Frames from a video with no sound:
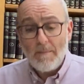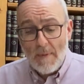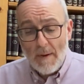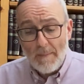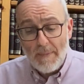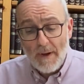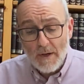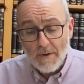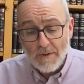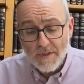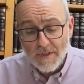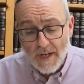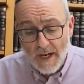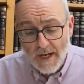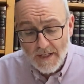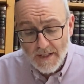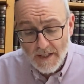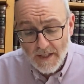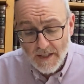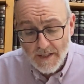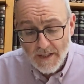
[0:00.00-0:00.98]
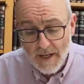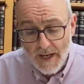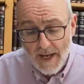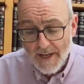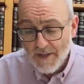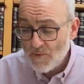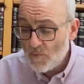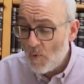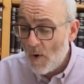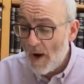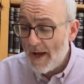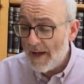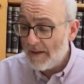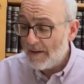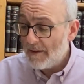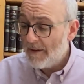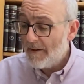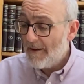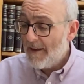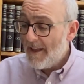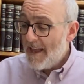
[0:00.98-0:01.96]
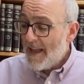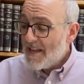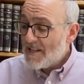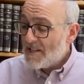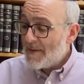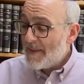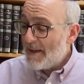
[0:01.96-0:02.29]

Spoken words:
post-date it as well. So